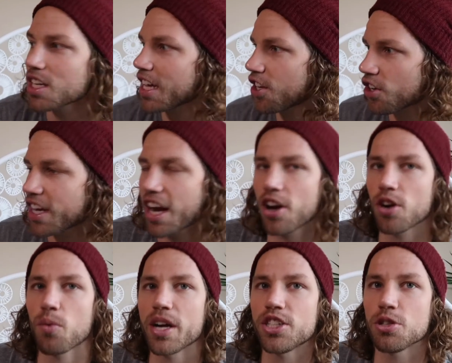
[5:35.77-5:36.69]
like you're
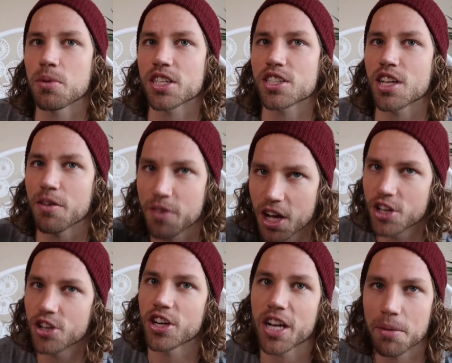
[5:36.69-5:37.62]
carrying way too much stuff,
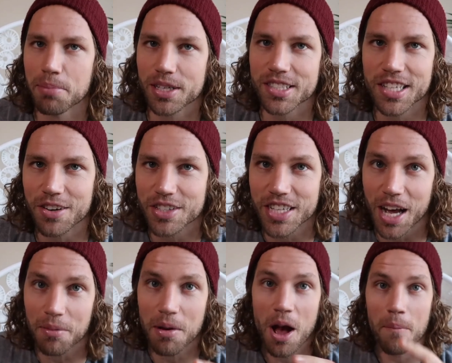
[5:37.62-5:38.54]
you're gonna get busted every
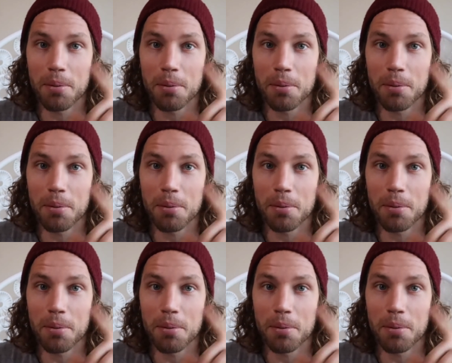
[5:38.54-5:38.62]
time.